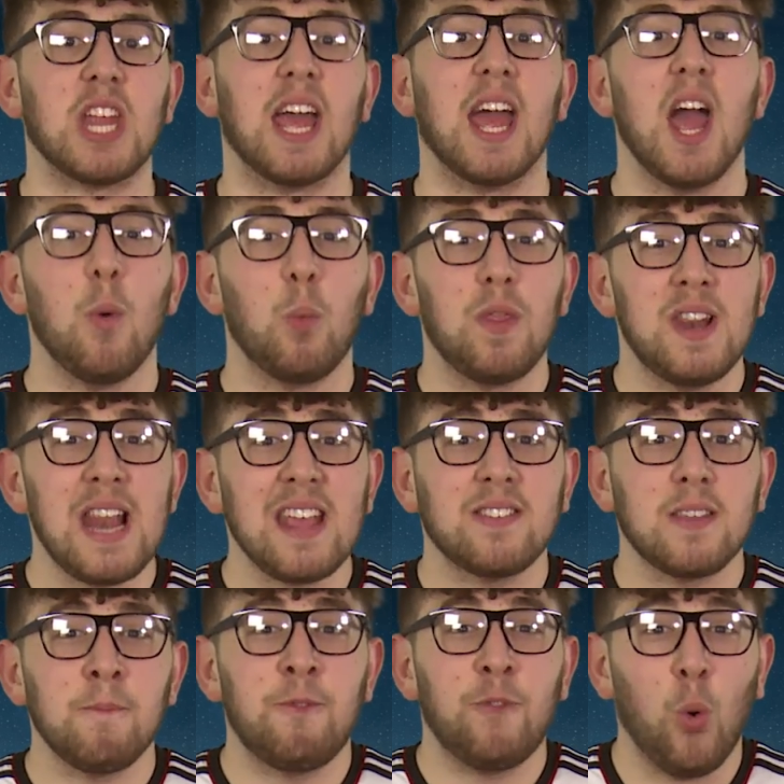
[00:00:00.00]
it with less
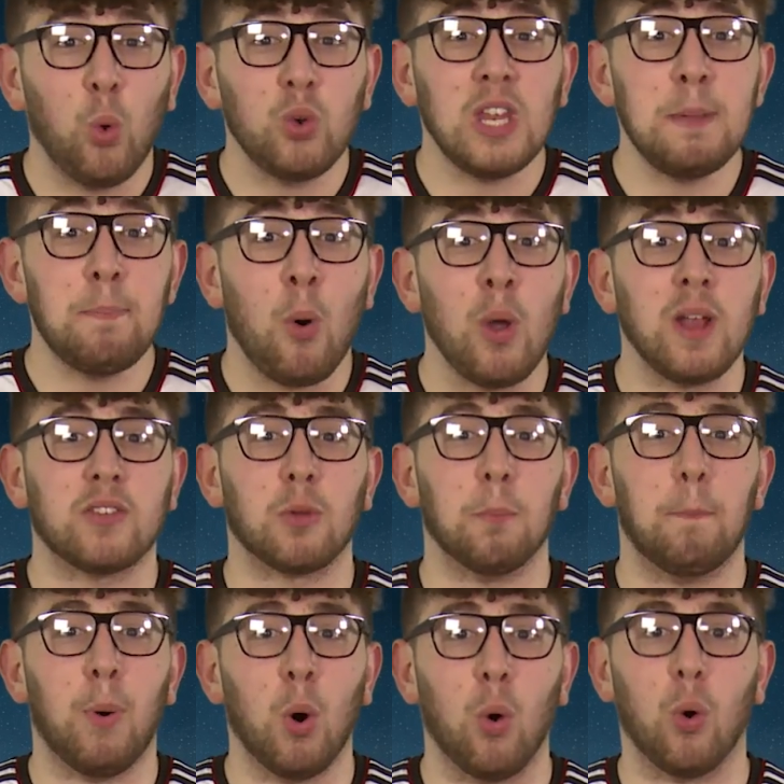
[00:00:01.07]
than 40 points on
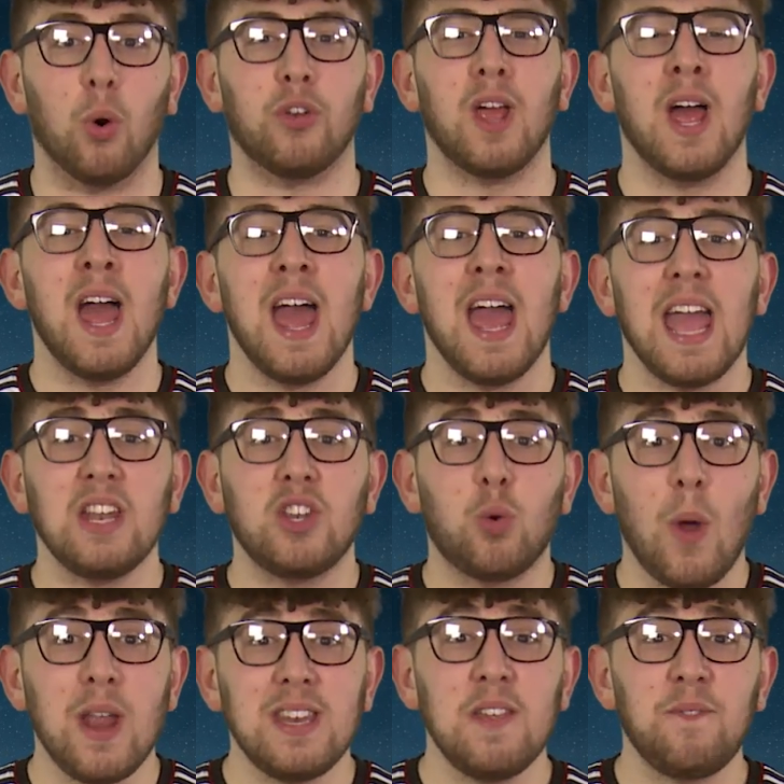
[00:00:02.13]
board. In
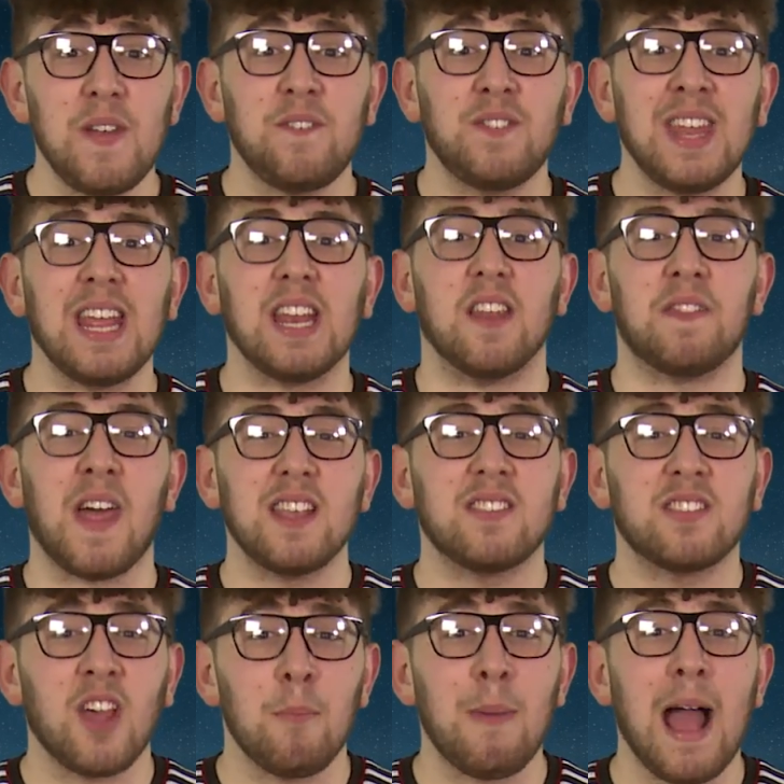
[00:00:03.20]
2015, they
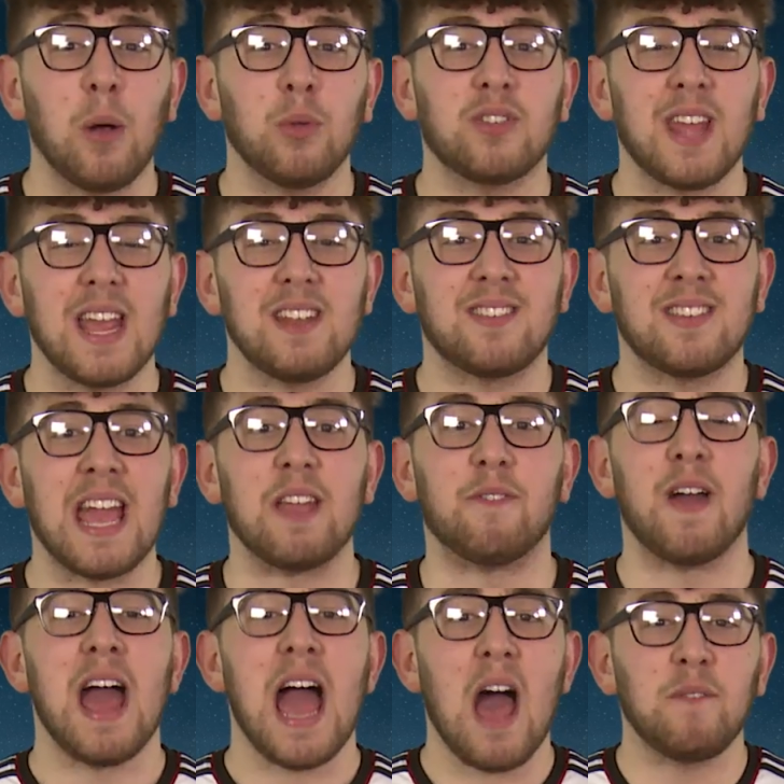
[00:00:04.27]
somehow stayed safe,
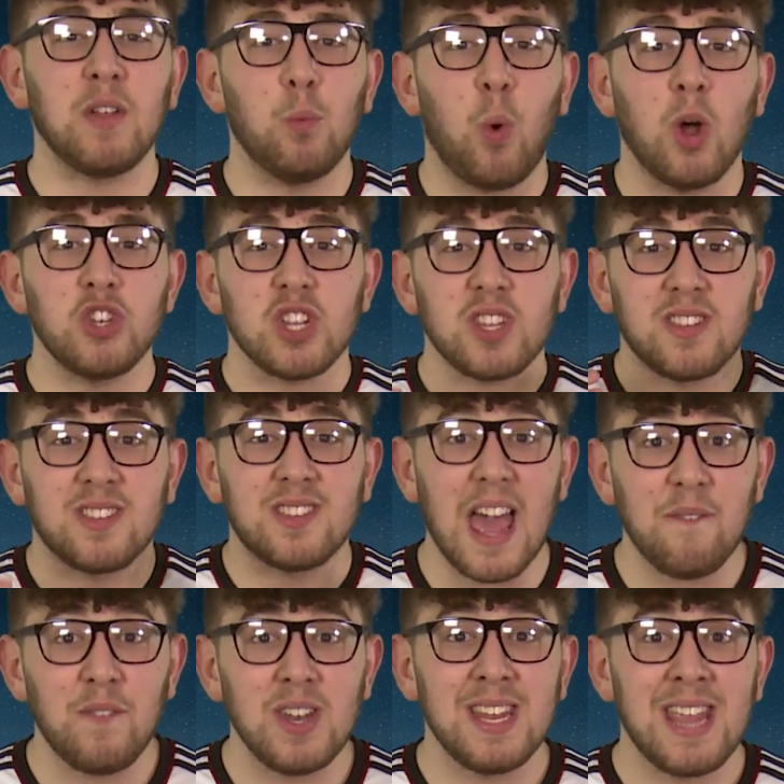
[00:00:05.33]
having won just
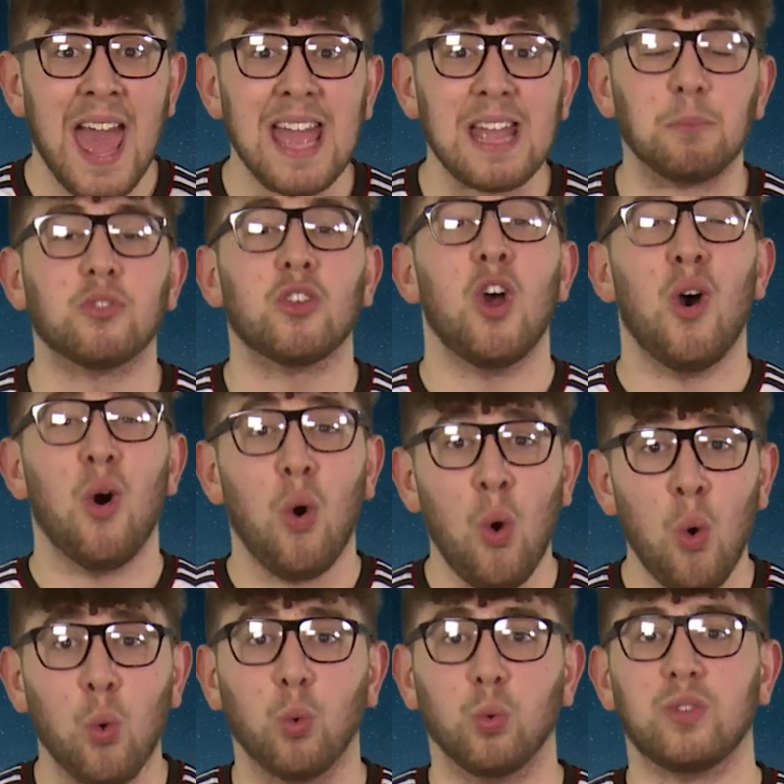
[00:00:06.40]
7 games
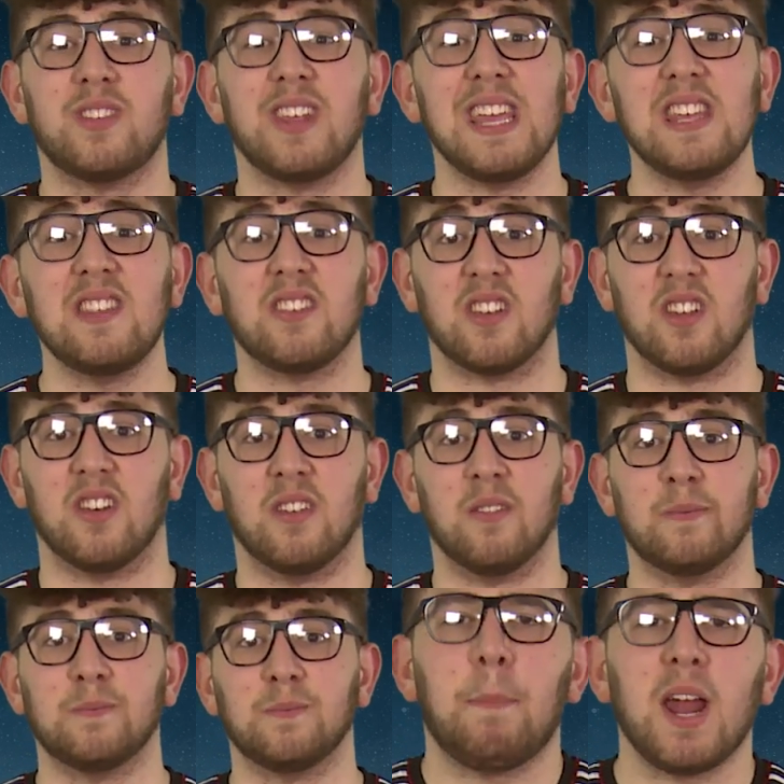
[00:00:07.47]
all season.
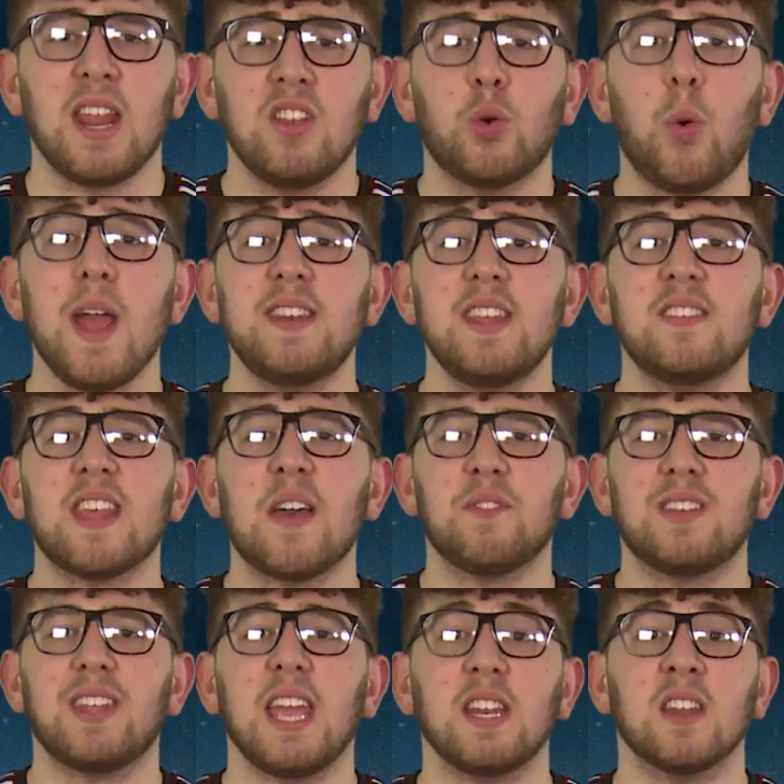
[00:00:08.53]
But in
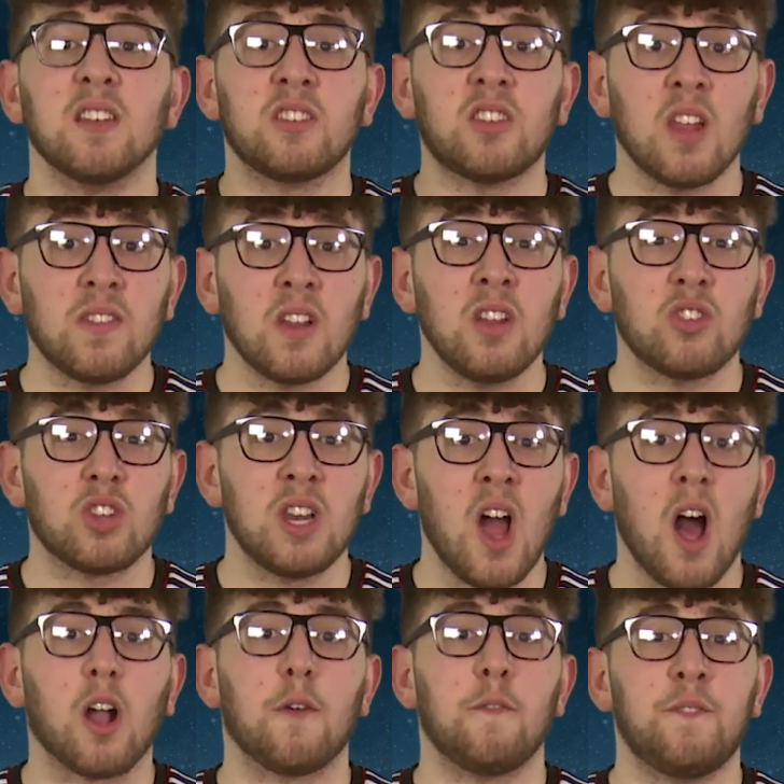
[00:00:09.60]
2017, Sunderland's
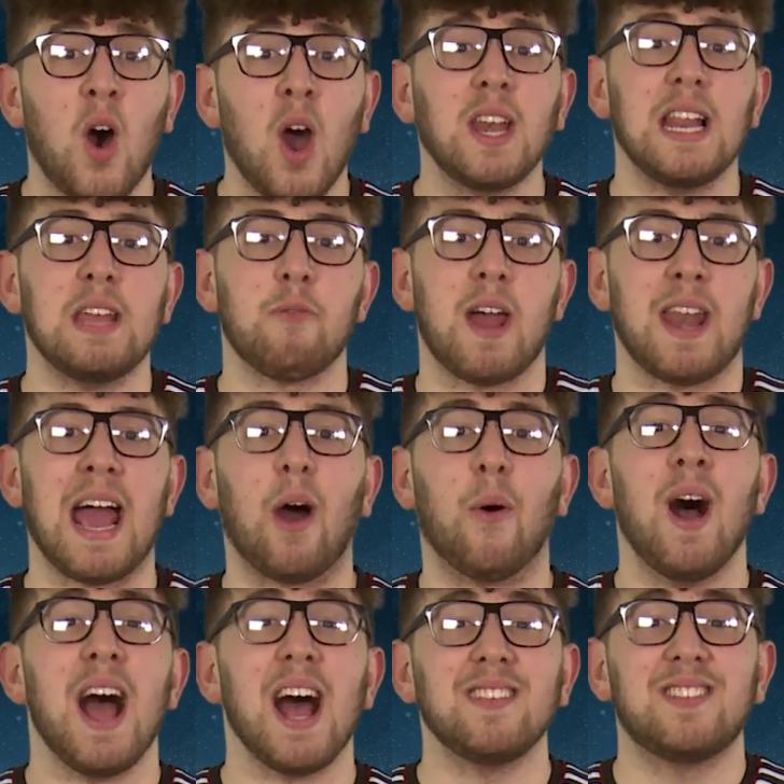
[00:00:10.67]
luck finally ran out
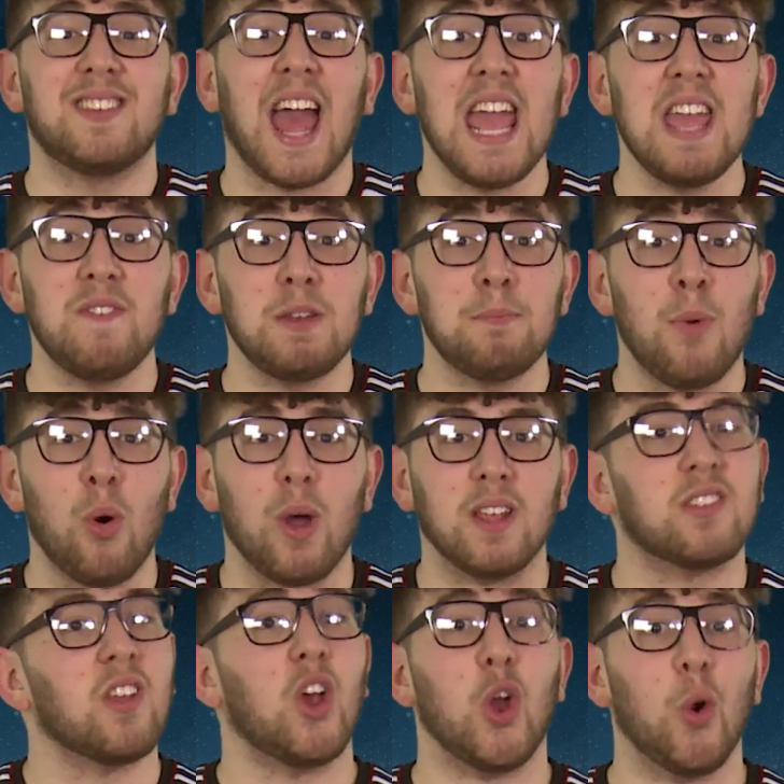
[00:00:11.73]
as David
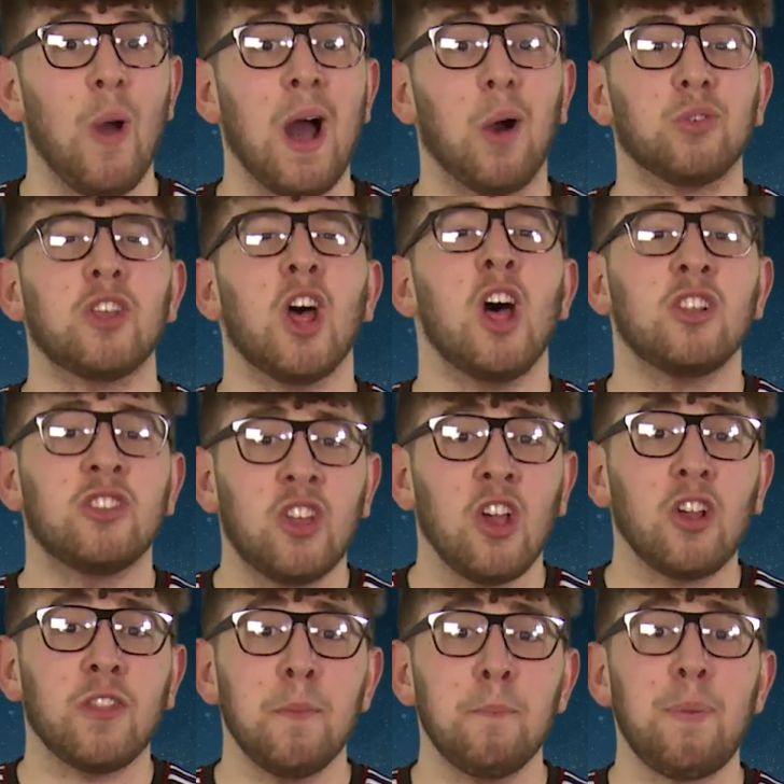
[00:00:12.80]
Moyes, who else,
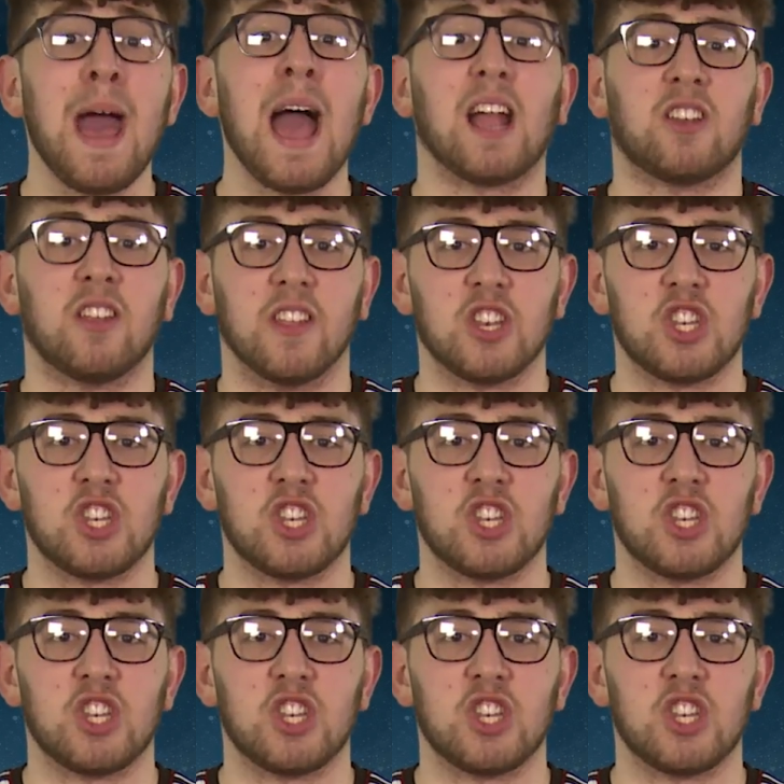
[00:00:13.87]
took them back to the